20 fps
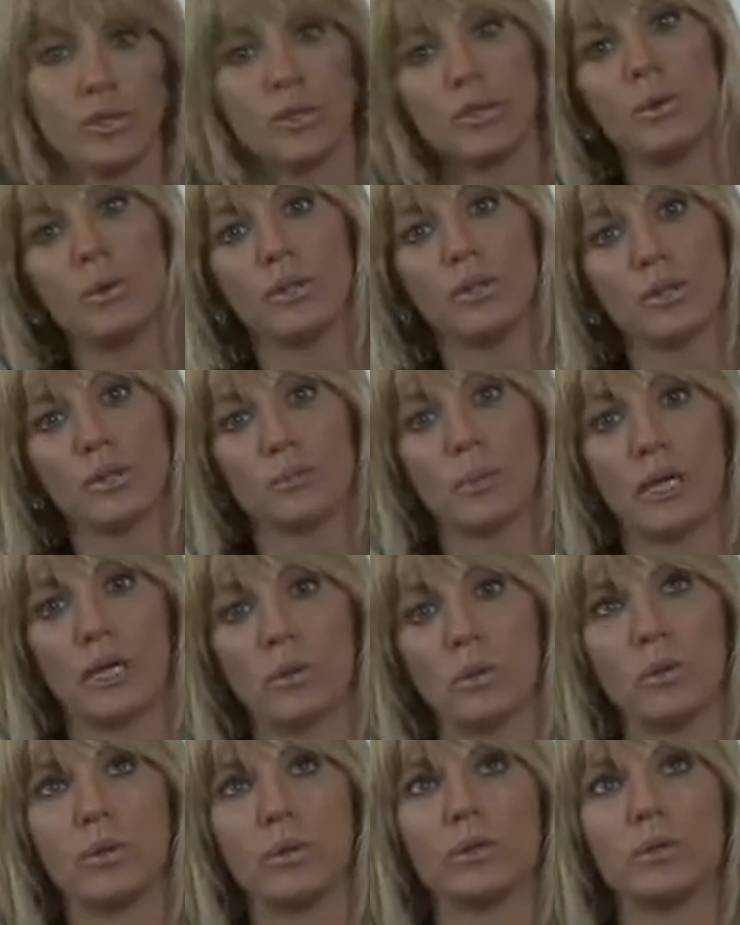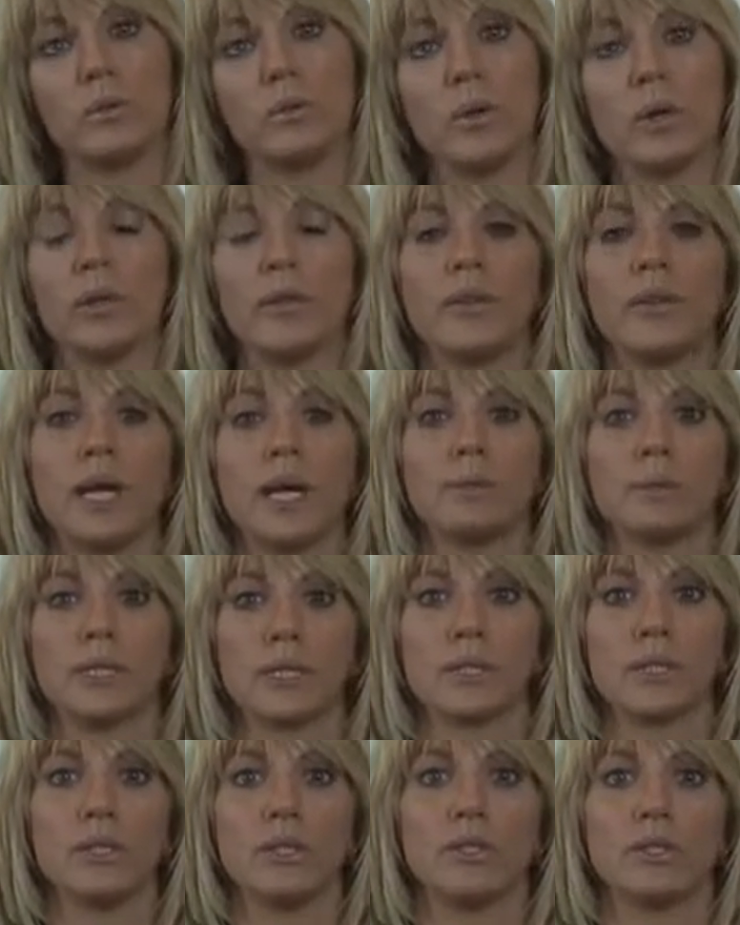2 on the spinal cord and 1 on the
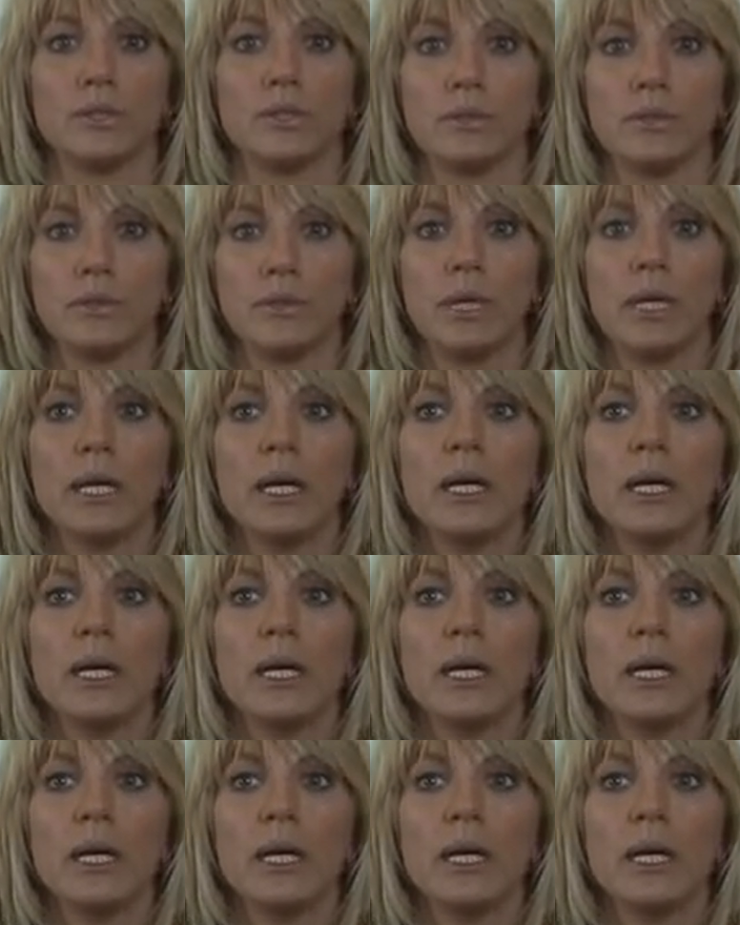optic nerve.